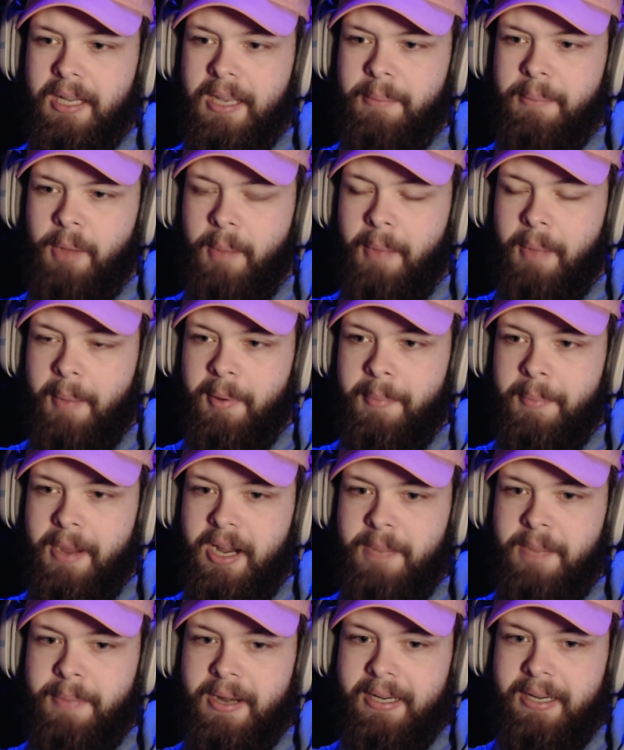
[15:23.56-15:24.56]
Come on, Mama
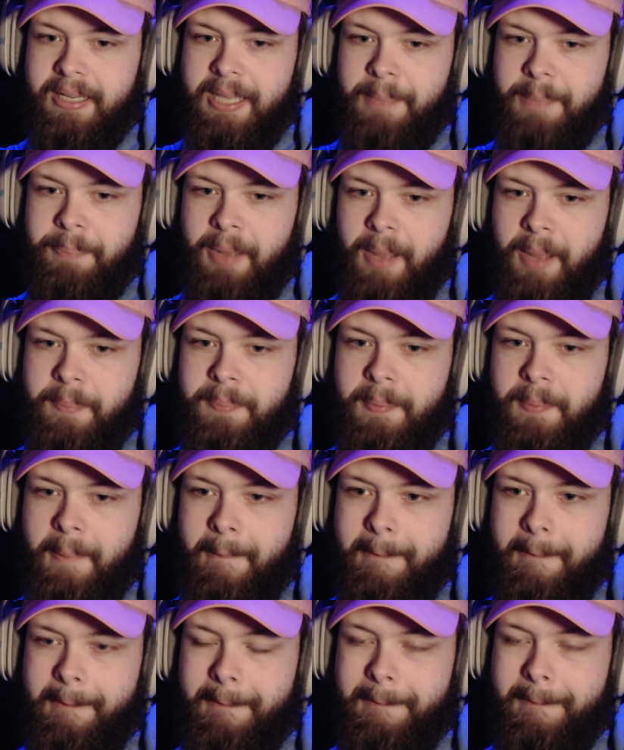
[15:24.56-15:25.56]
Mary, you better kip up.
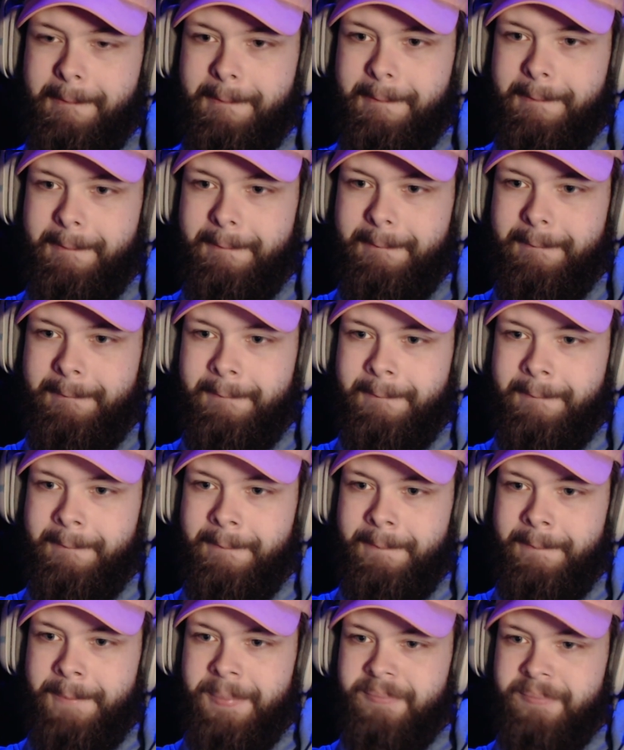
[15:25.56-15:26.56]

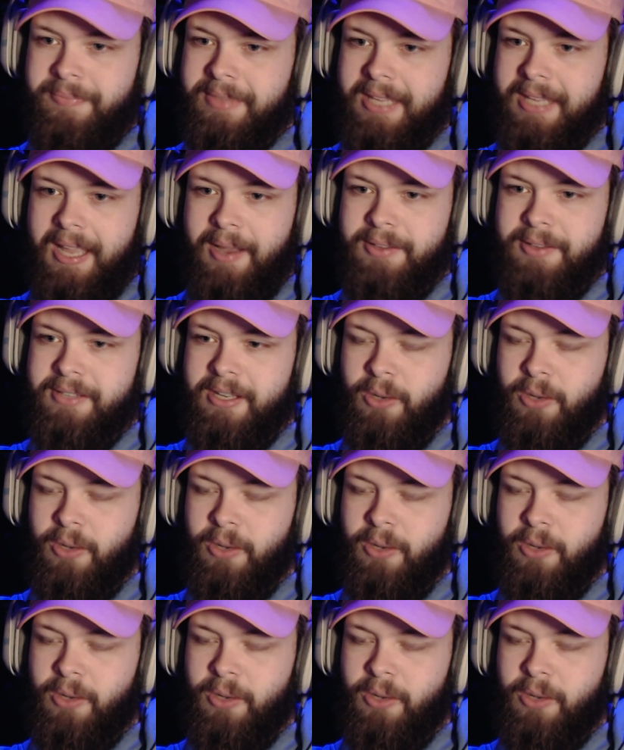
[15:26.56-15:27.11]
I